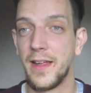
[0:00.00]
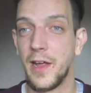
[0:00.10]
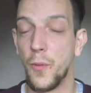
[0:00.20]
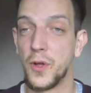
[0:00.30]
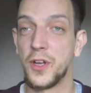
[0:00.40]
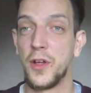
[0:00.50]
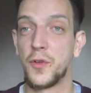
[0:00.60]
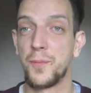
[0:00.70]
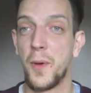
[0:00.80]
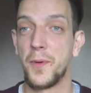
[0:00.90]
it was one of
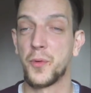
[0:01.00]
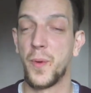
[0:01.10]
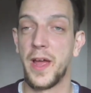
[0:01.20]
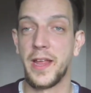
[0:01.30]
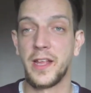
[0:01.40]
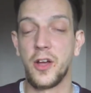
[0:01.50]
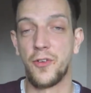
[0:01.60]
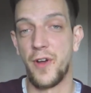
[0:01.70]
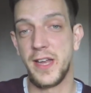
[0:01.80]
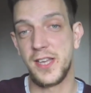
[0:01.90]
those moments where you
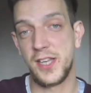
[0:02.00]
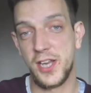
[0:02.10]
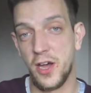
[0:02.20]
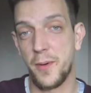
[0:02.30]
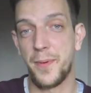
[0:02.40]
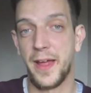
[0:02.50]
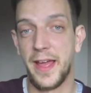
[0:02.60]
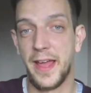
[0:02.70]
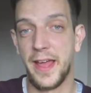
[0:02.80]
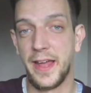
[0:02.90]
got right to the top
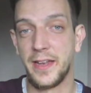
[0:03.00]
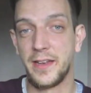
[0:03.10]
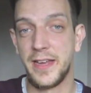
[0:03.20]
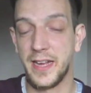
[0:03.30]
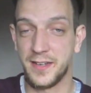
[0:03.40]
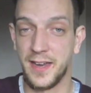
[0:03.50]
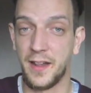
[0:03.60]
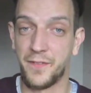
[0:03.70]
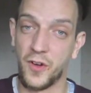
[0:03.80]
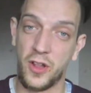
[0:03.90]
and you
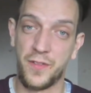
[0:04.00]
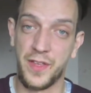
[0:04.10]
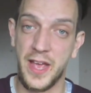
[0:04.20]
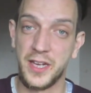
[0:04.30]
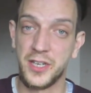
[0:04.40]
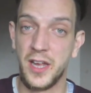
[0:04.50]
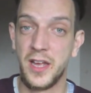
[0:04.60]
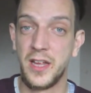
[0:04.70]
accidentally fall off the edge.